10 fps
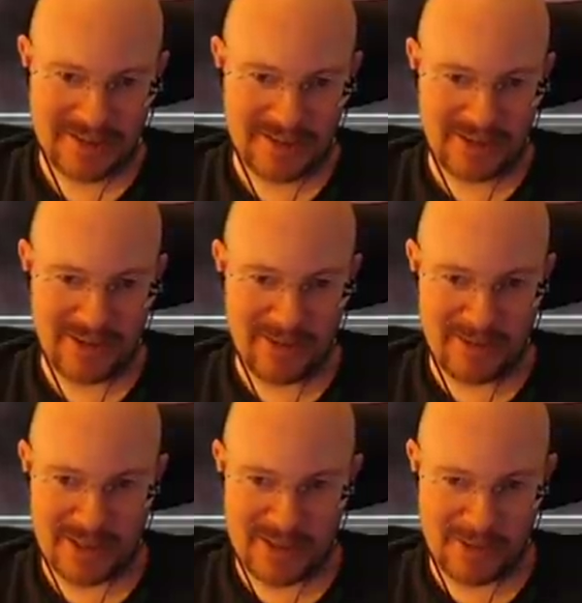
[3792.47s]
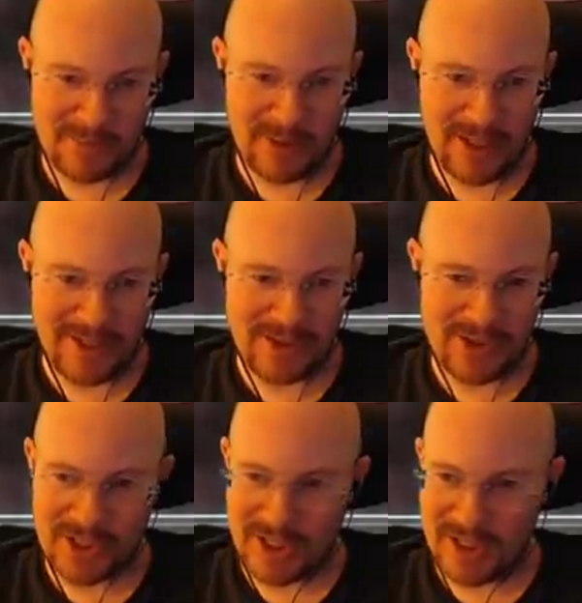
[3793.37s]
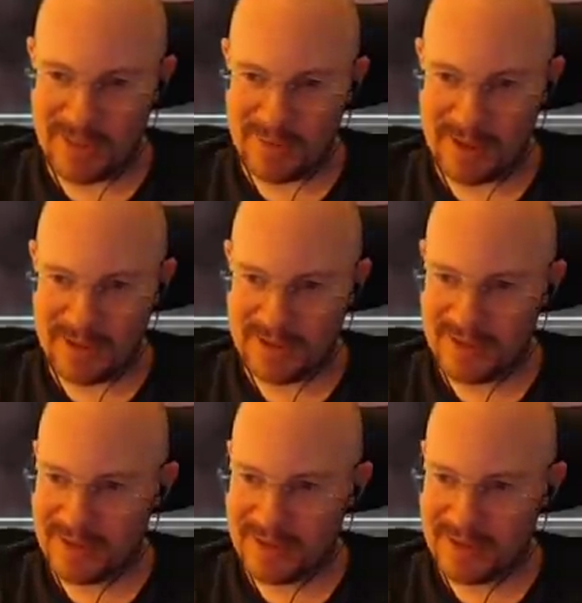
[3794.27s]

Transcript: The cloak is so bright and shiny, man.